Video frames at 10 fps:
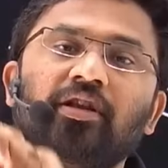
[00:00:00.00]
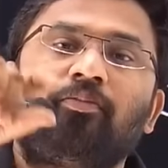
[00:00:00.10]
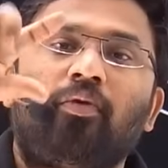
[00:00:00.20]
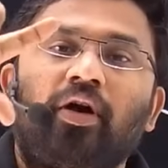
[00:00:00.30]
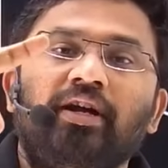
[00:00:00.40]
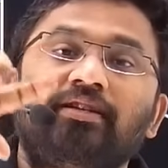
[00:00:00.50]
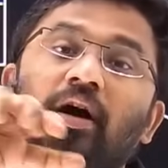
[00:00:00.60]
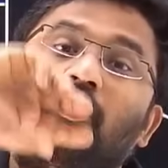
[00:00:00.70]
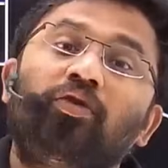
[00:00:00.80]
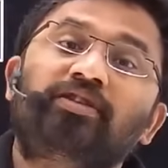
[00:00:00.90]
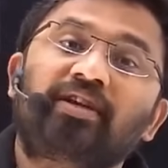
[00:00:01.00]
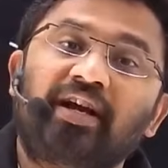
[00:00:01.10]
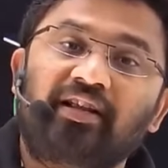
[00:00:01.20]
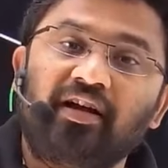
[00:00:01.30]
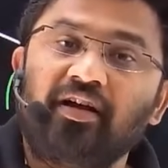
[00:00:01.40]
the points
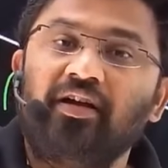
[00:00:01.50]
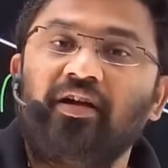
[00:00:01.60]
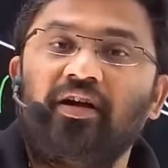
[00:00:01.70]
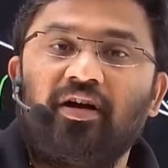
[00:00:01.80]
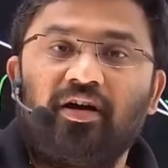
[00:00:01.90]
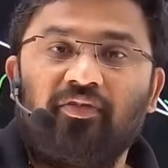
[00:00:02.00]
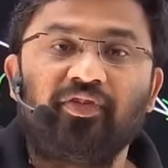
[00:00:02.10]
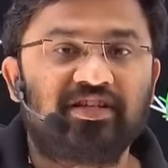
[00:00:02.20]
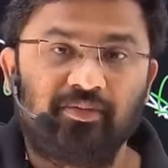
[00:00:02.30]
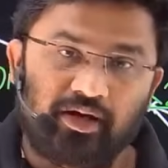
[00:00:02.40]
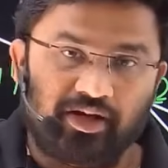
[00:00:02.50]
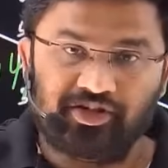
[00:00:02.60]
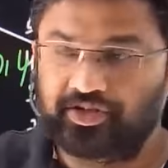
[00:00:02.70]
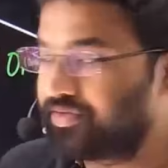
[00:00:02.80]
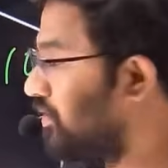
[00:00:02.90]
outside the feasible region.